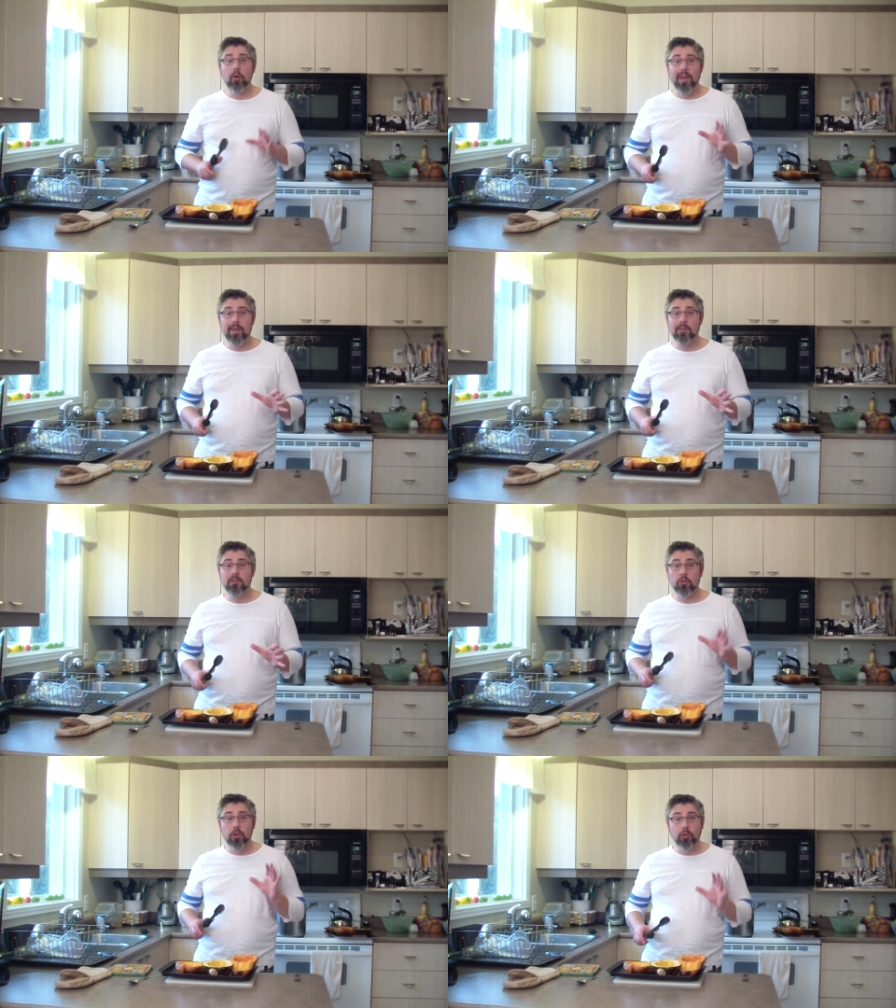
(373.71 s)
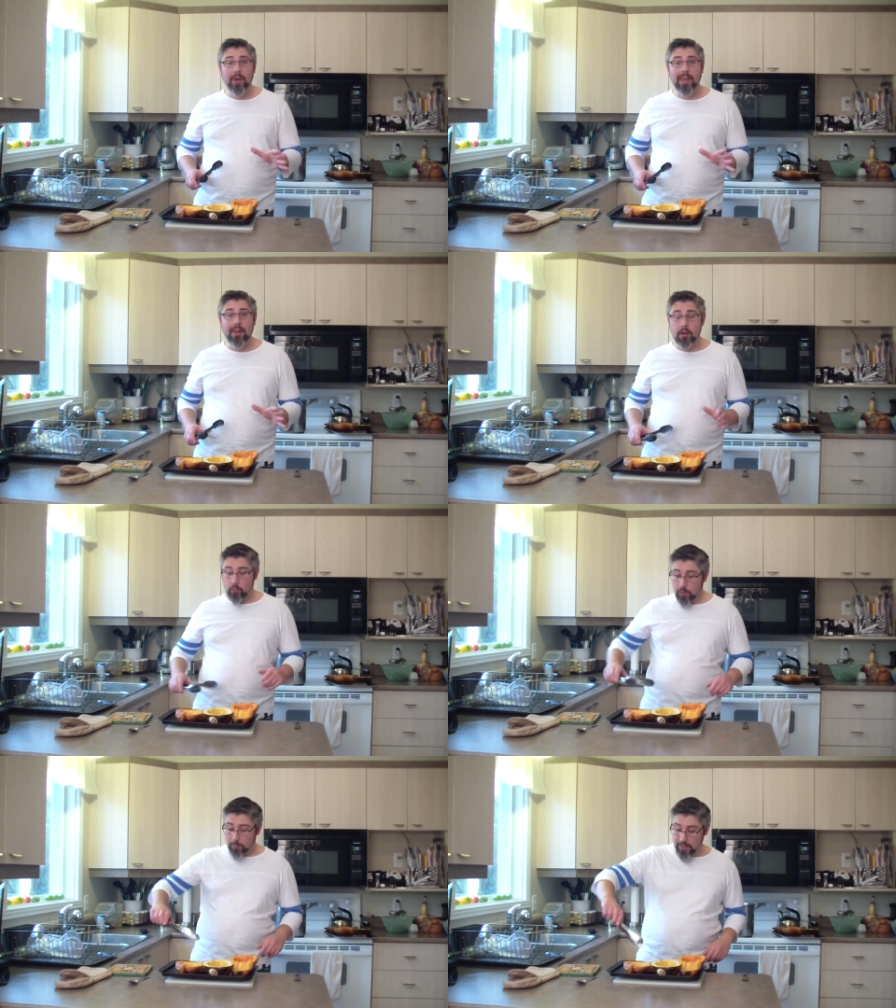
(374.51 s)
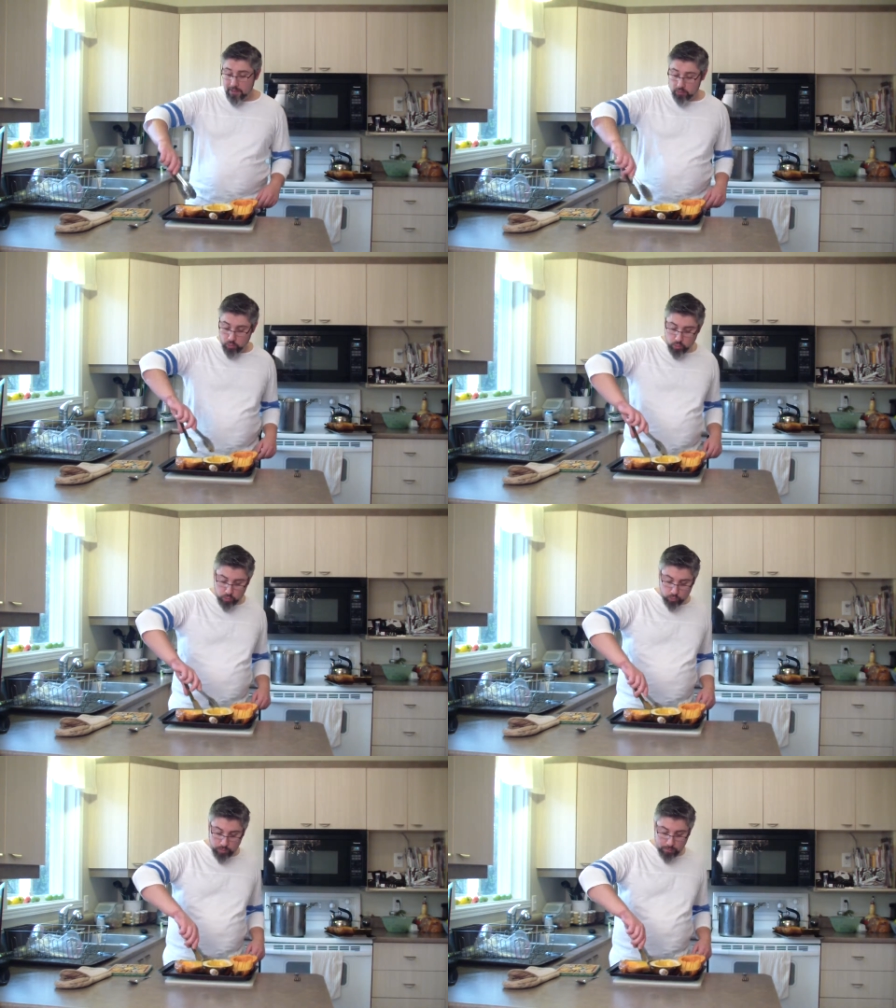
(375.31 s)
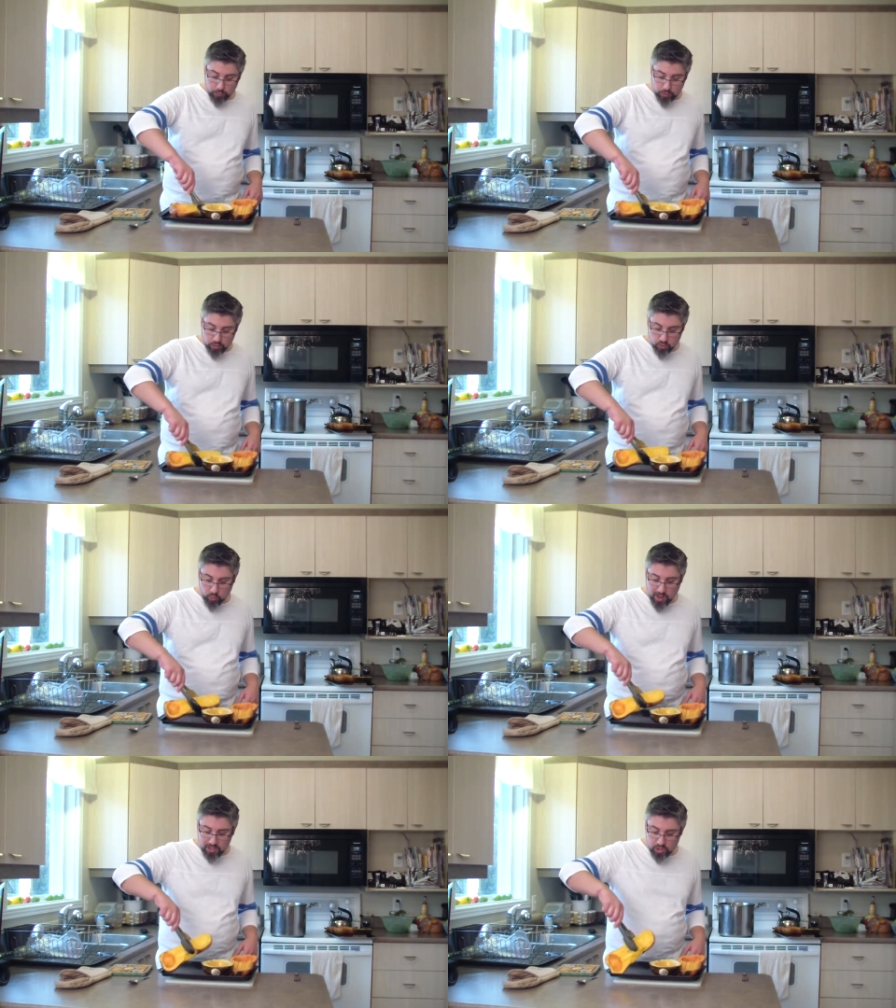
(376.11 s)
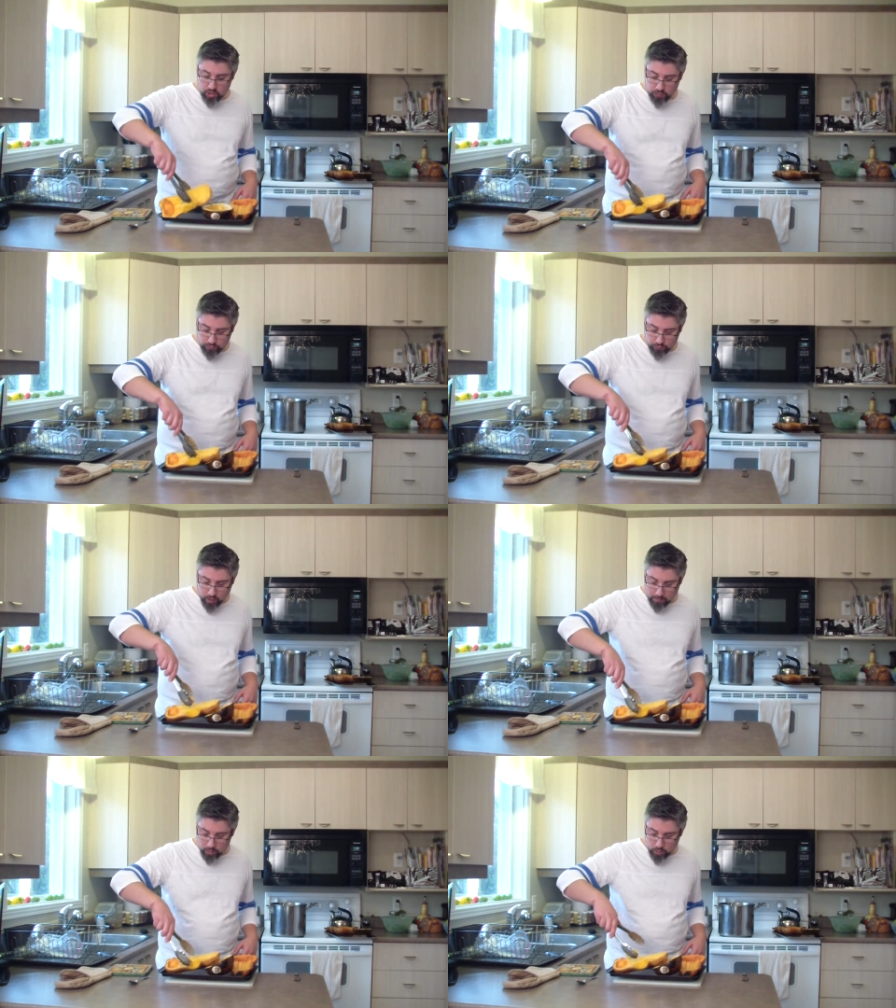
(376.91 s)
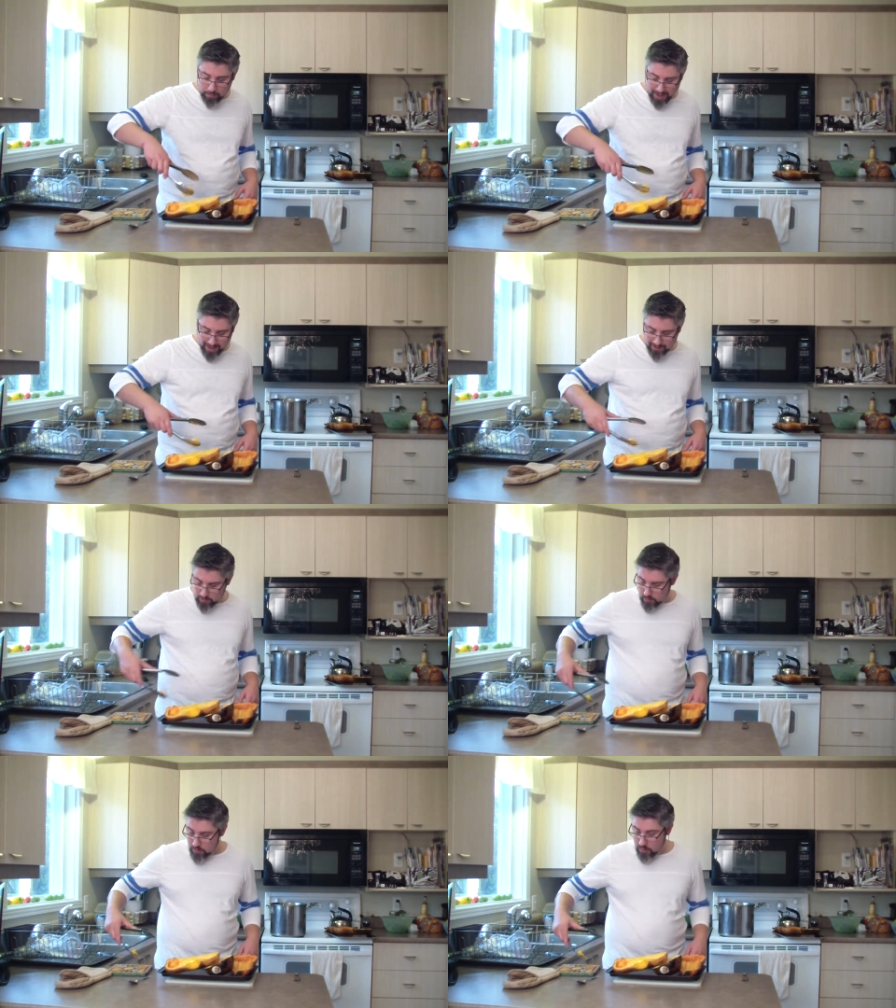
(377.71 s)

Okay, so the trick here will be to remove your squash from your pan.